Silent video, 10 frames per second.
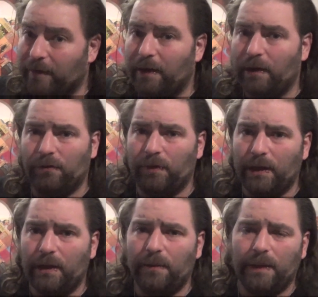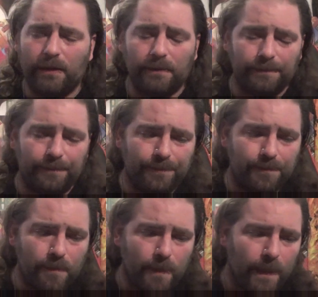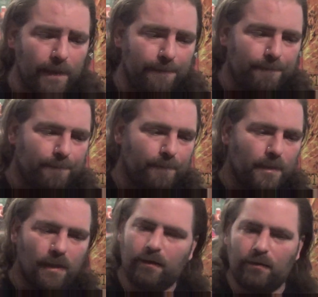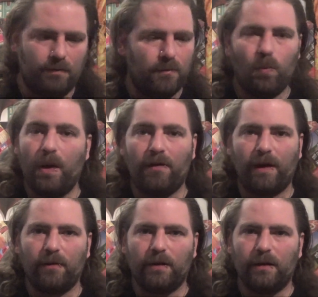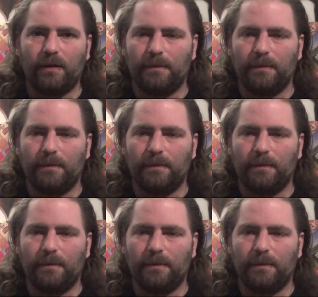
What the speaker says: out really well. Yeah, it's well rounded.